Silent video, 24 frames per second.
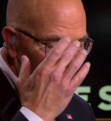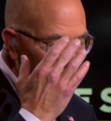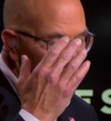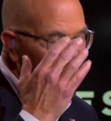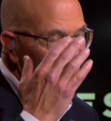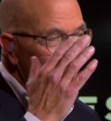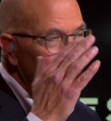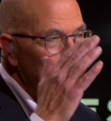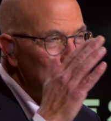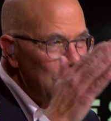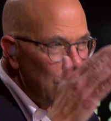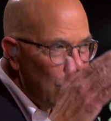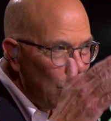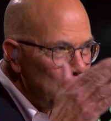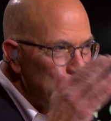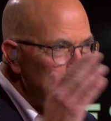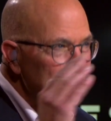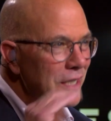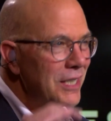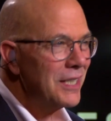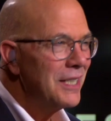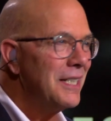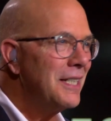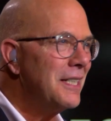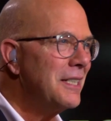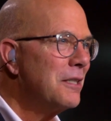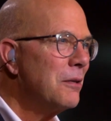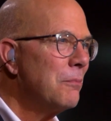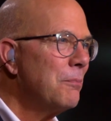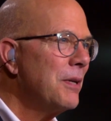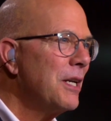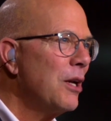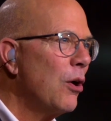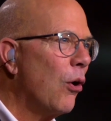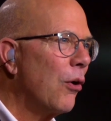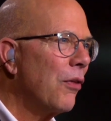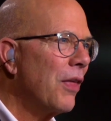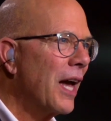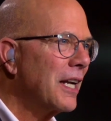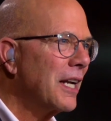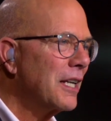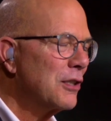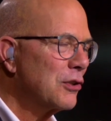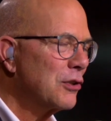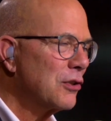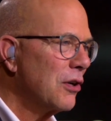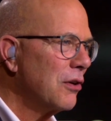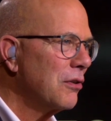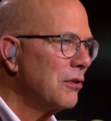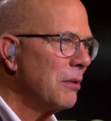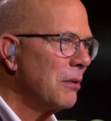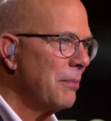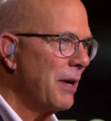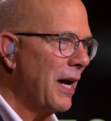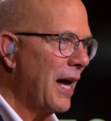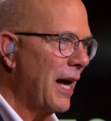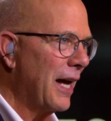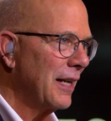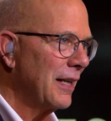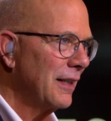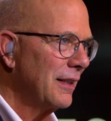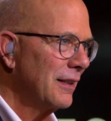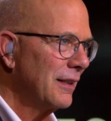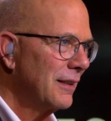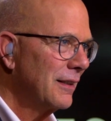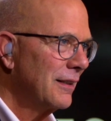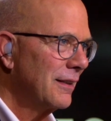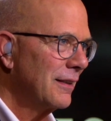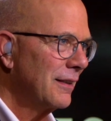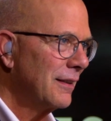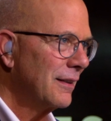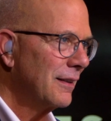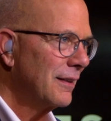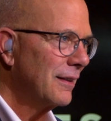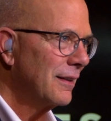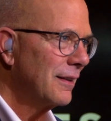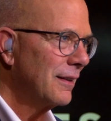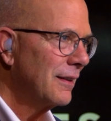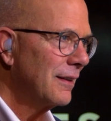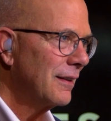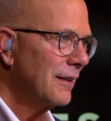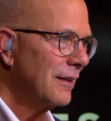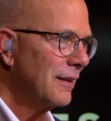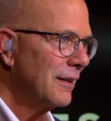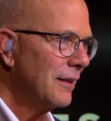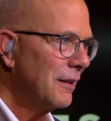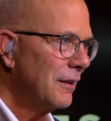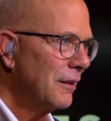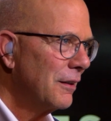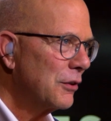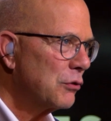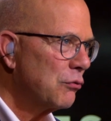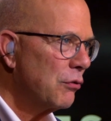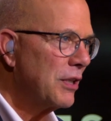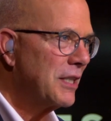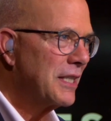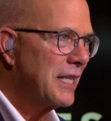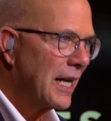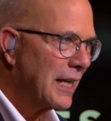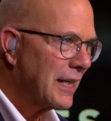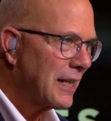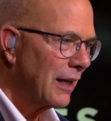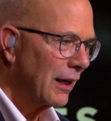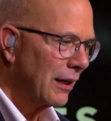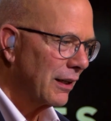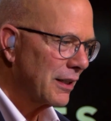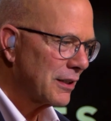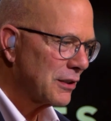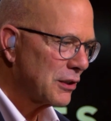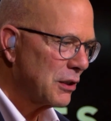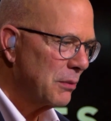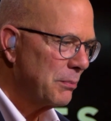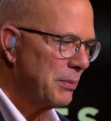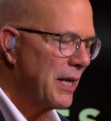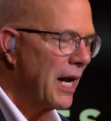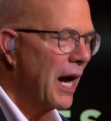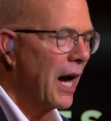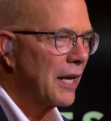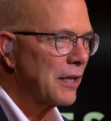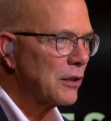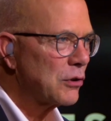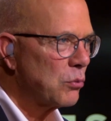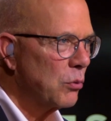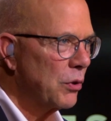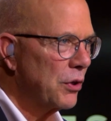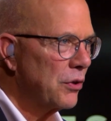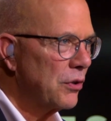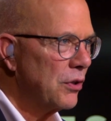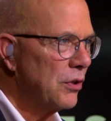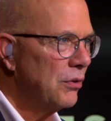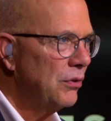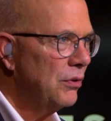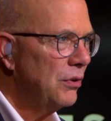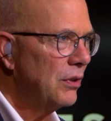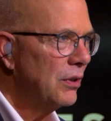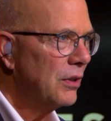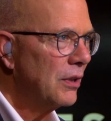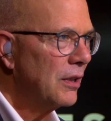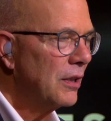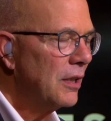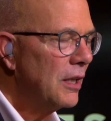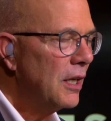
I don't know that you need to be all that concerned about it. It's ridiculous, to be honest with you,